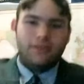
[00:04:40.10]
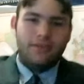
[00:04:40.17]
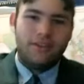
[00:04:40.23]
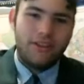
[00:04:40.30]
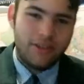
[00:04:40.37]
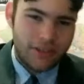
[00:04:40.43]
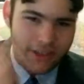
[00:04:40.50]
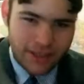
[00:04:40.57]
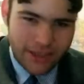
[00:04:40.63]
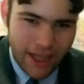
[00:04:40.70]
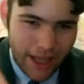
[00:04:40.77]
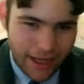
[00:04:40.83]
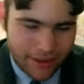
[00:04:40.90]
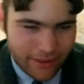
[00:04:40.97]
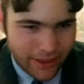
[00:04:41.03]
You're just
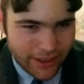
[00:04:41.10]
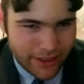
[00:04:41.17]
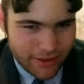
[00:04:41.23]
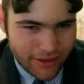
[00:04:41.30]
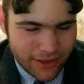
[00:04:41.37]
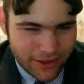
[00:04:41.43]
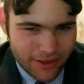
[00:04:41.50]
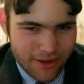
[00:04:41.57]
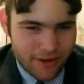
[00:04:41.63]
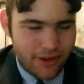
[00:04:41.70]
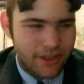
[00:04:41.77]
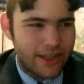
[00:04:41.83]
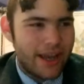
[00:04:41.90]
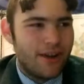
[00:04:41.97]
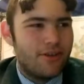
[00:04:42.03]
done, right? You're just you're
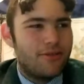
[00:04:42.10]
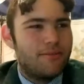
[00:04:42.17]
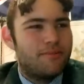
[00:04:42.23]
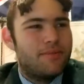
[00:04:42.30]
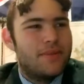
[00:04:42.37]
just out.